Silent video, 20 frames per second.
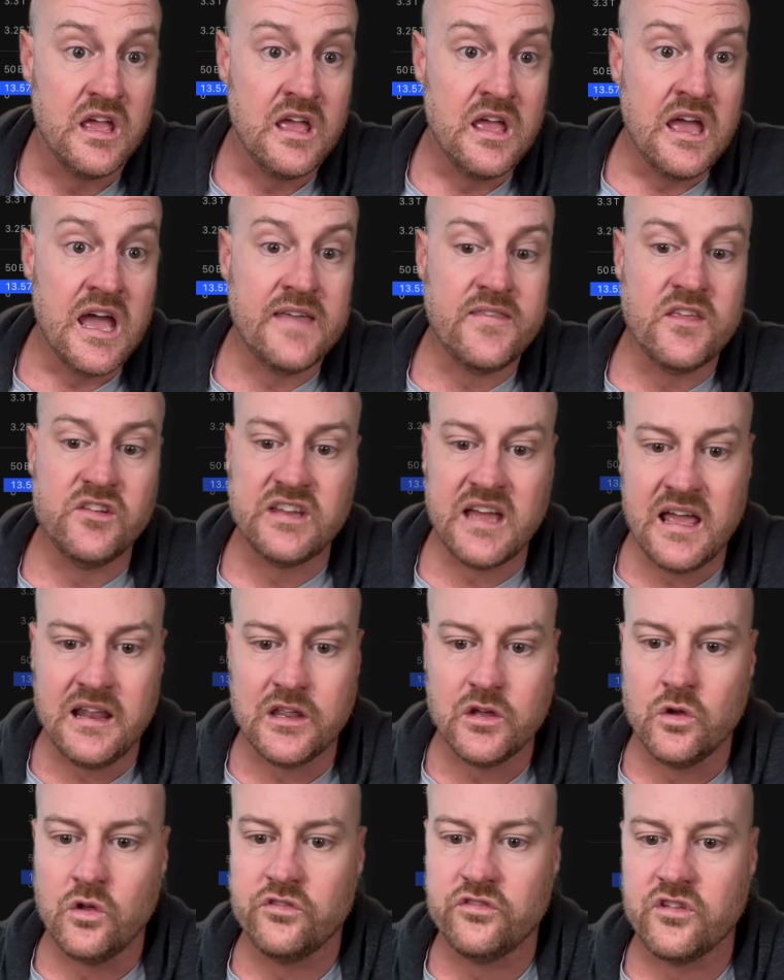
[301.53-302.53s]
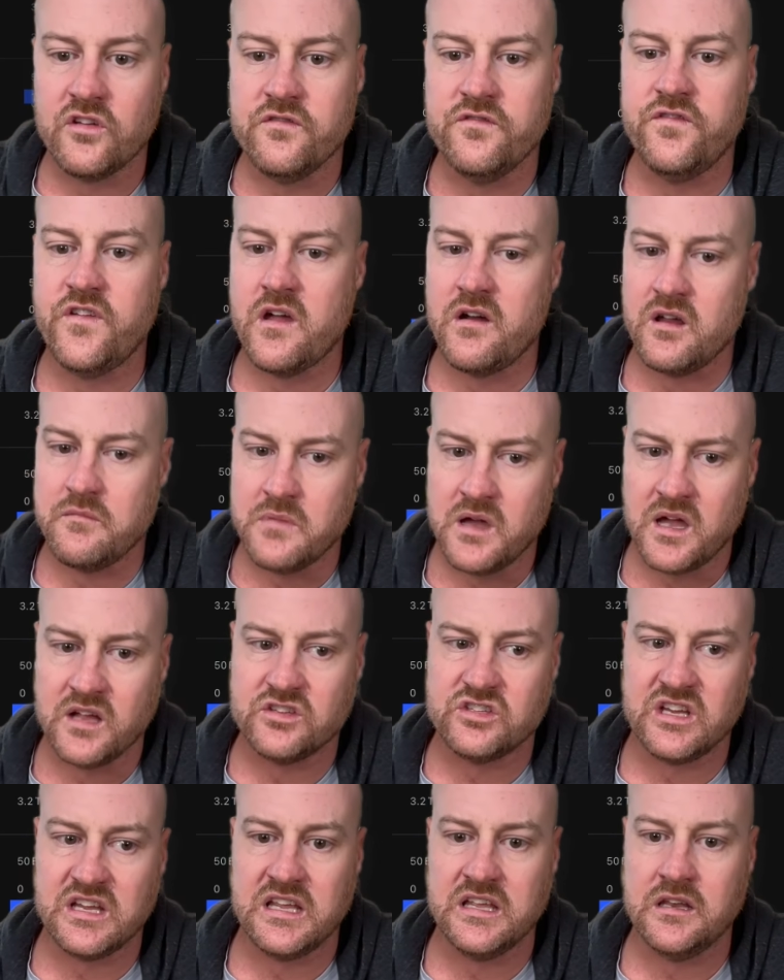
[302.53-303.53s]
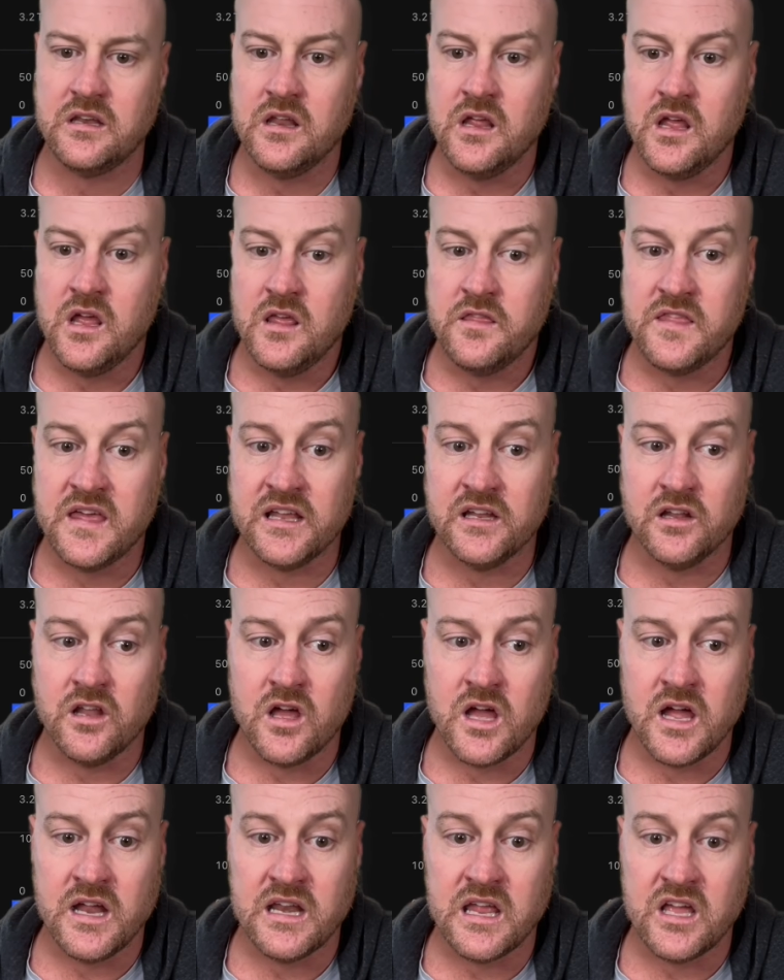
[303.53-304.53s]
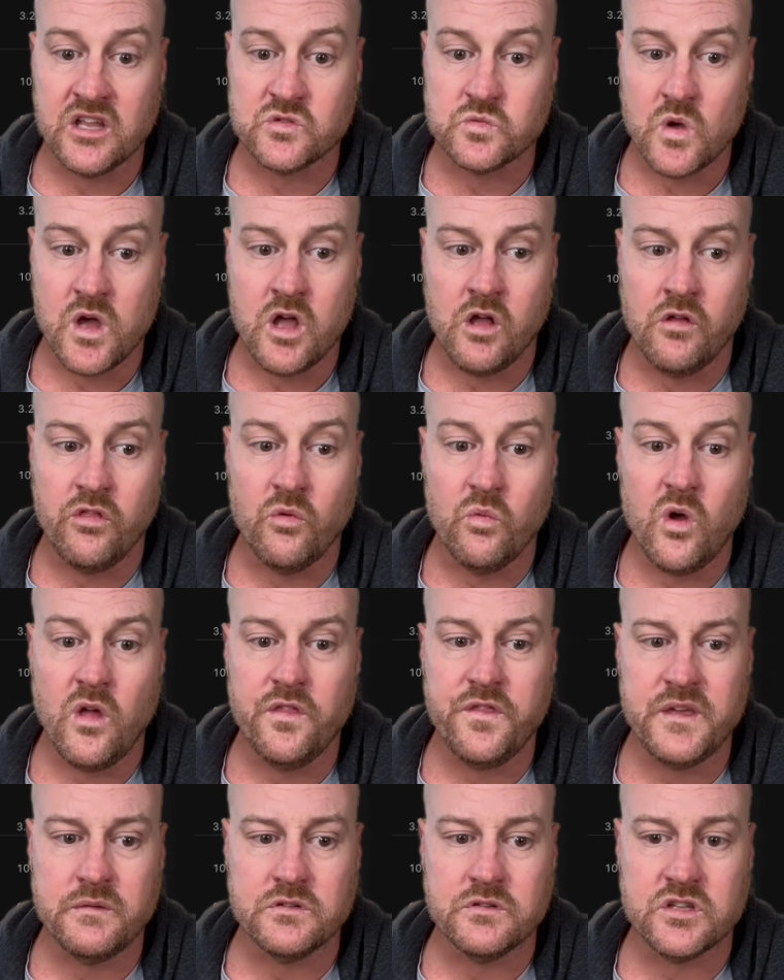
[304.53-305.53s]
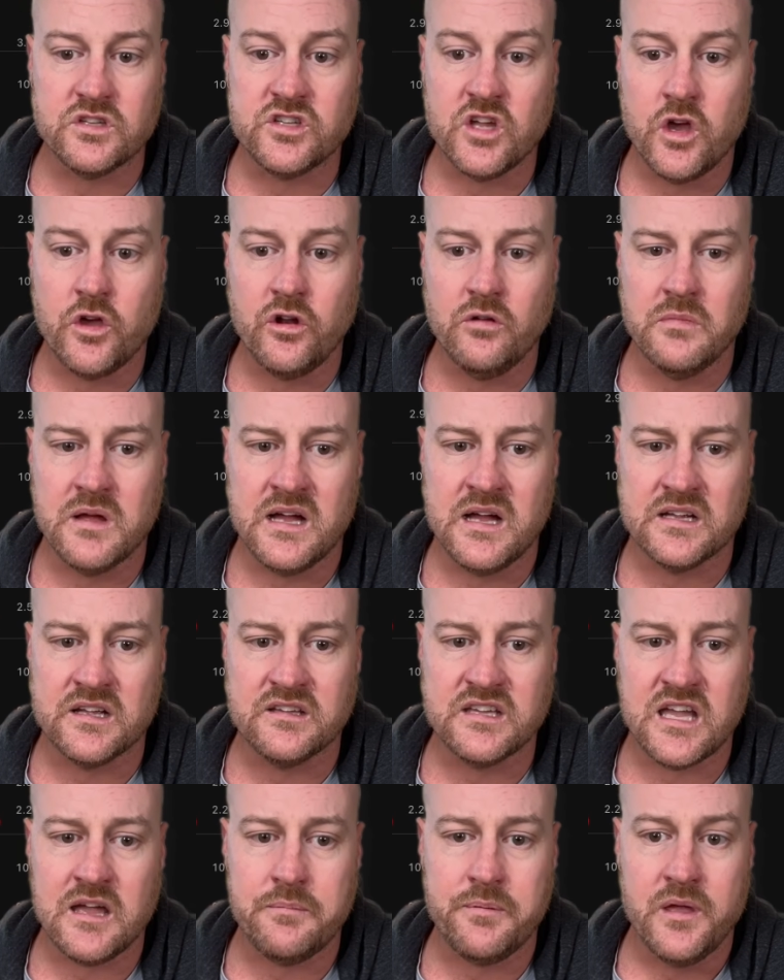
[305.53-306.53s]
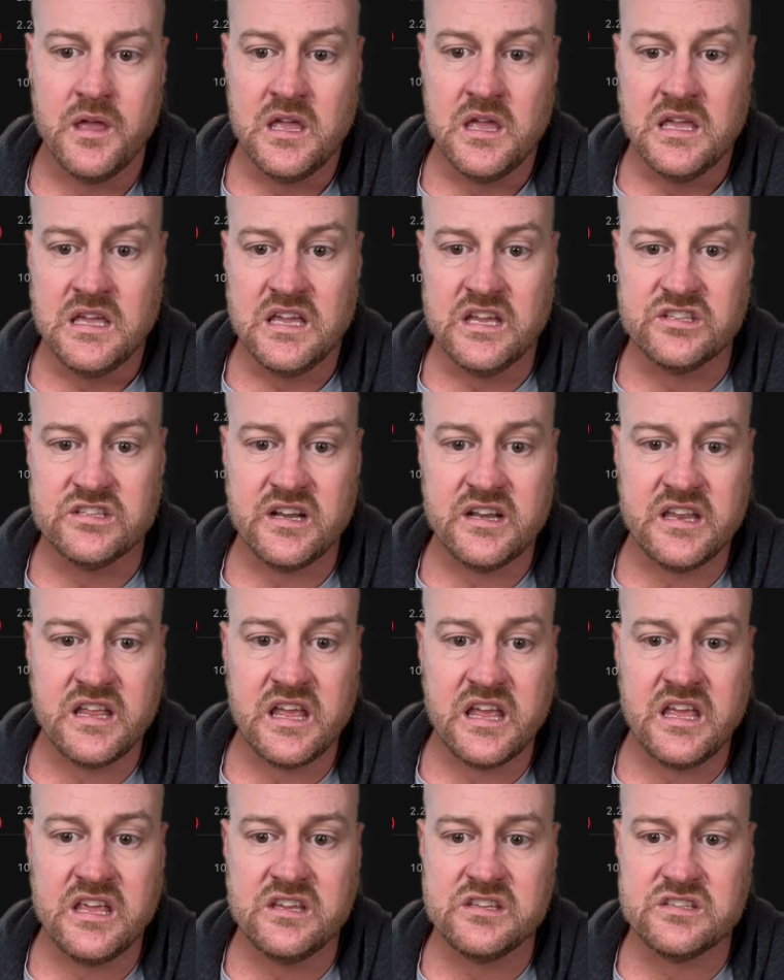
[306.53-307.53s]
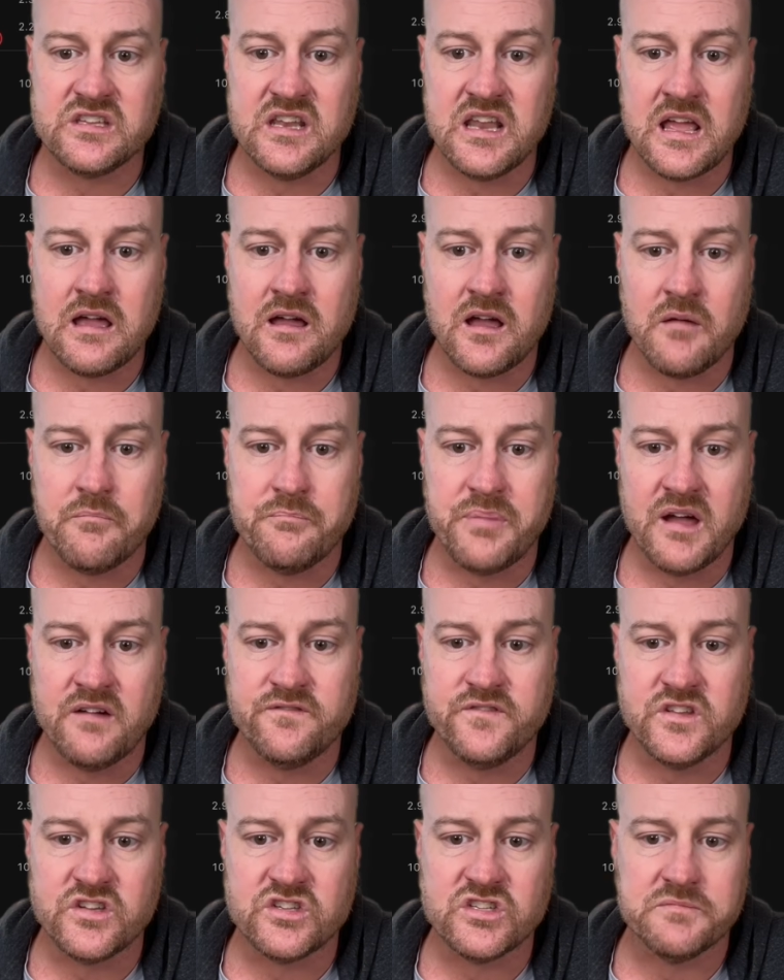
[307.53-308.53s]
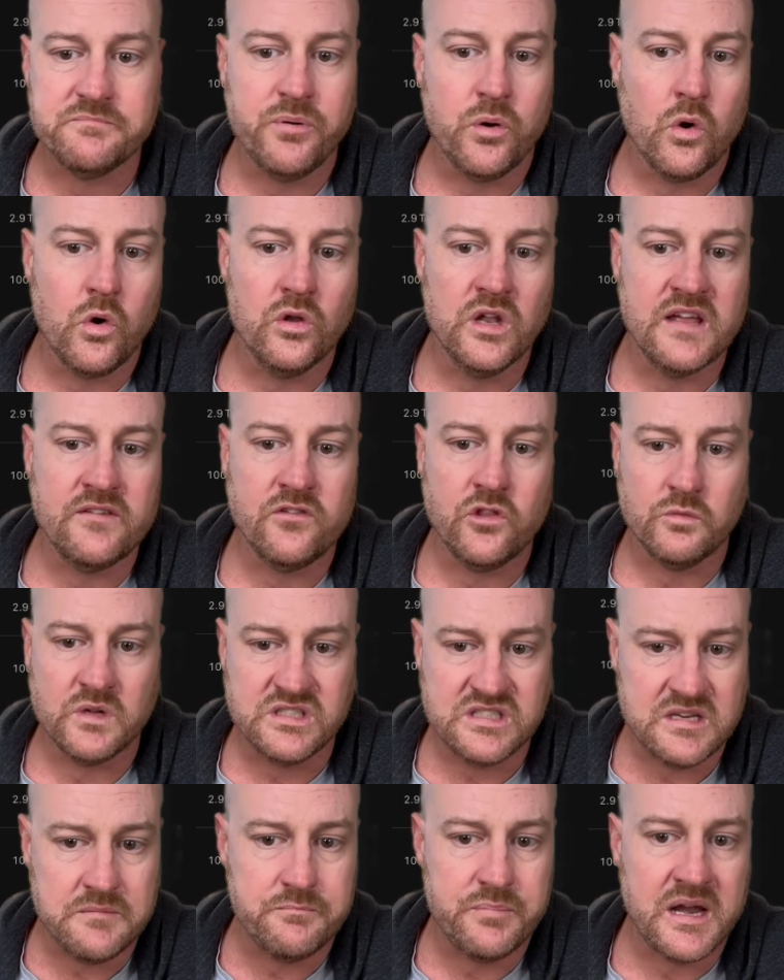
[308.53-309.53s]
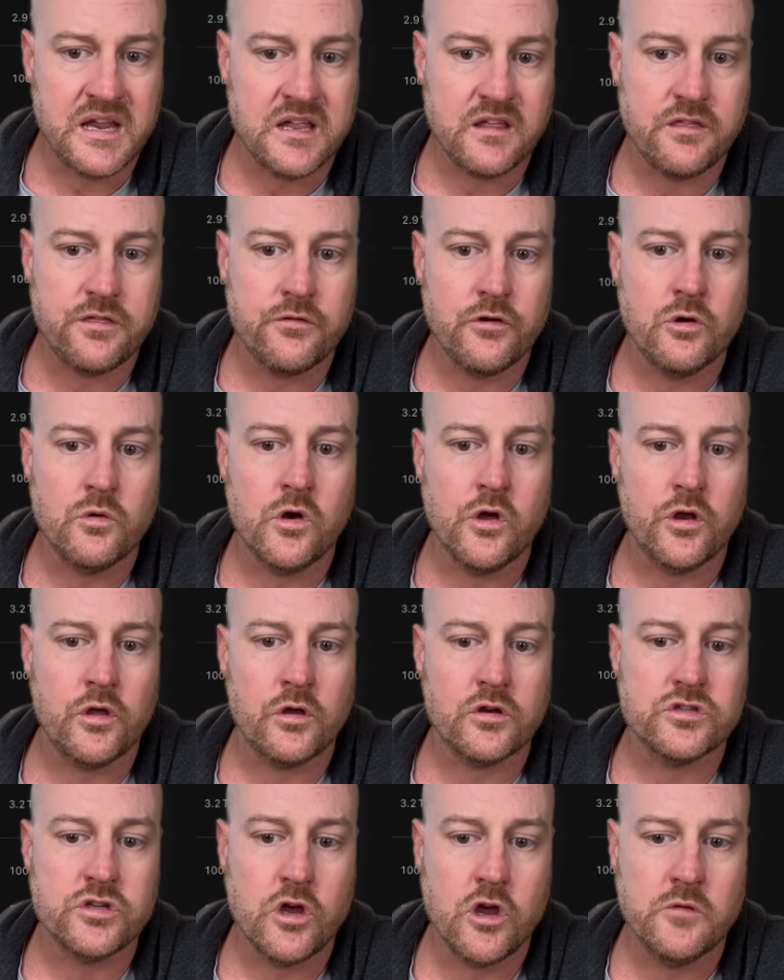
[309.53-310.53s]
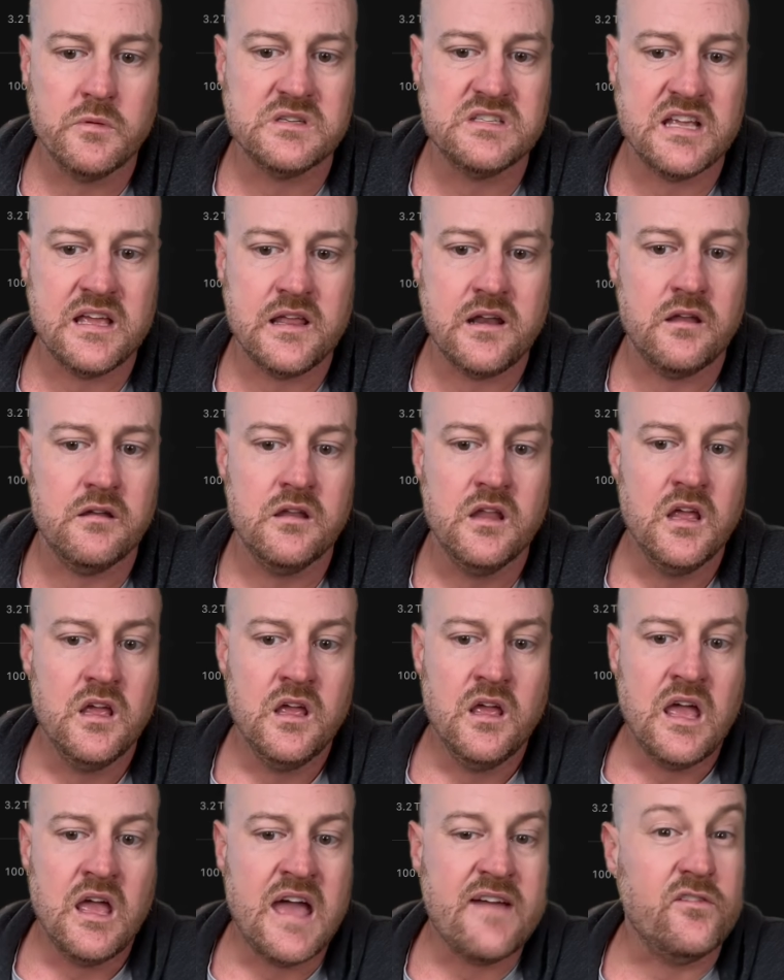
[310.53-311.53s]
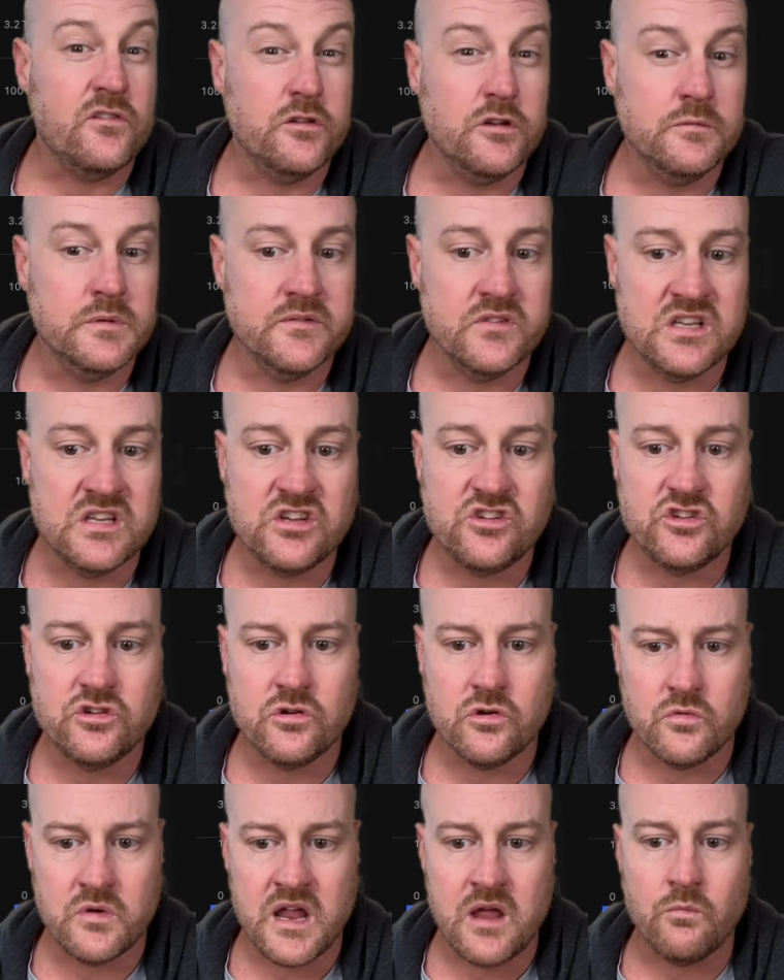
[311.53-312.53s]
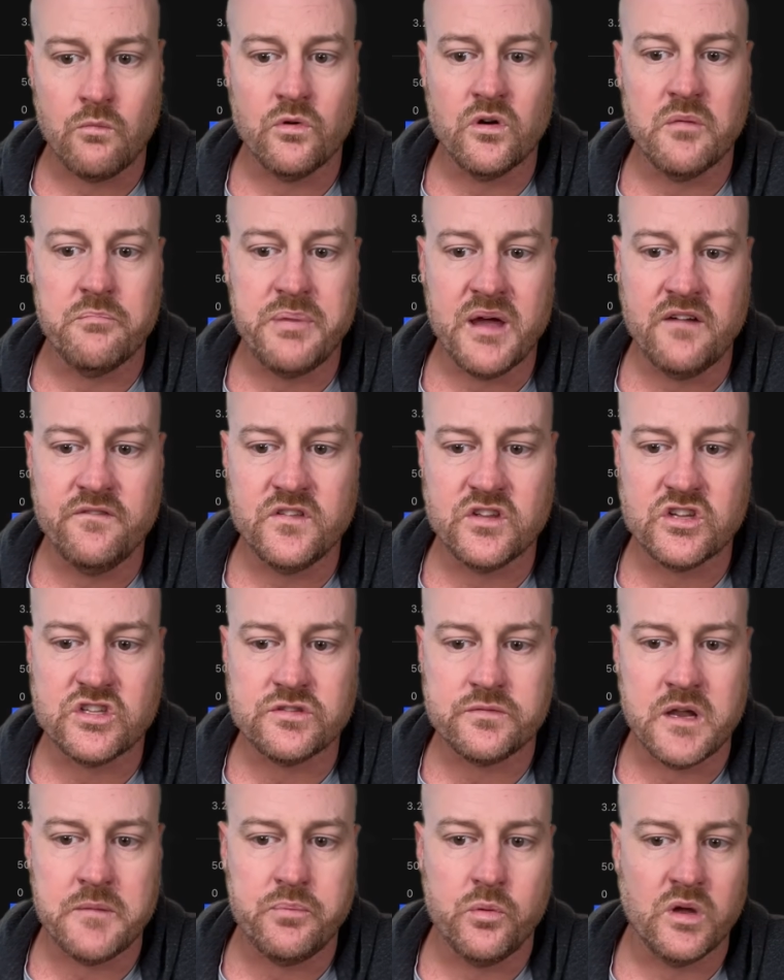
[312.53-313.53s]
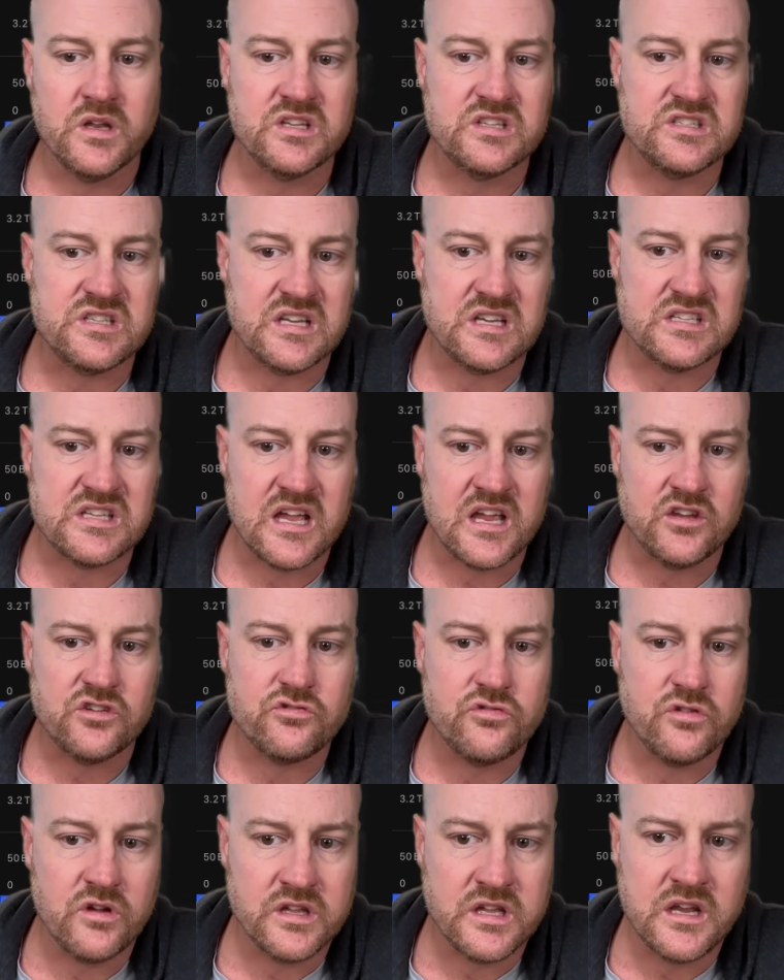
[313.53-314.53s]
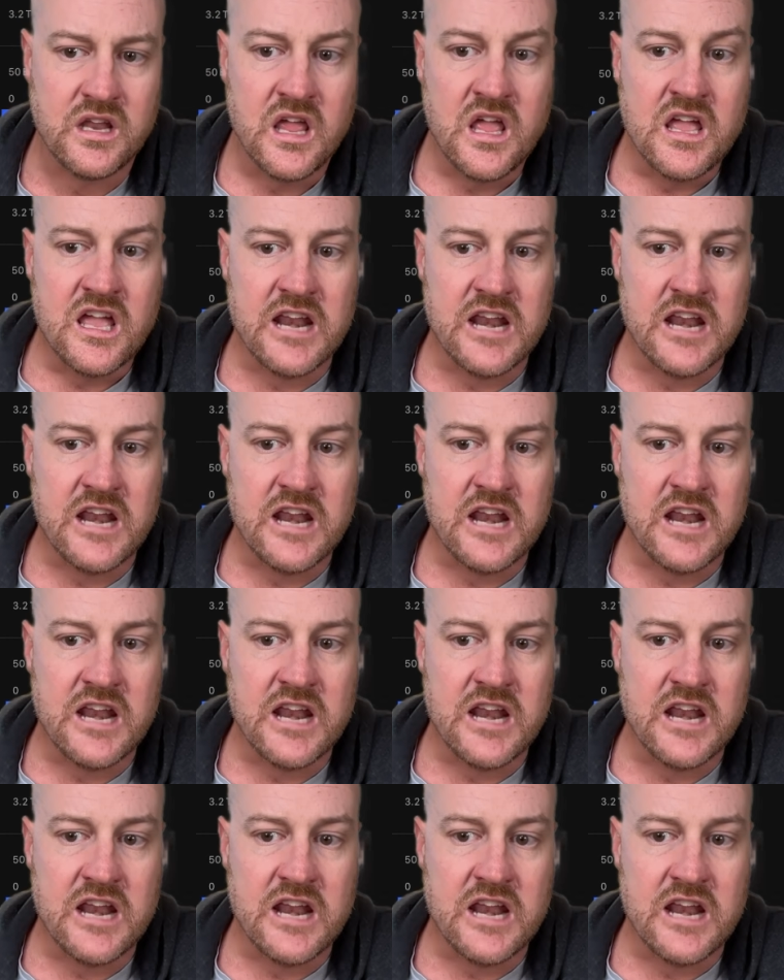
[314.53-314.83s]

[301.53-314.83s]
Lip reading: And the daily also very much in that line as well. The one thing with the total market cap is that it is now above this support level that we did break through on October 10 and have a little bit of an issue around. We're above this 3.68 trillion.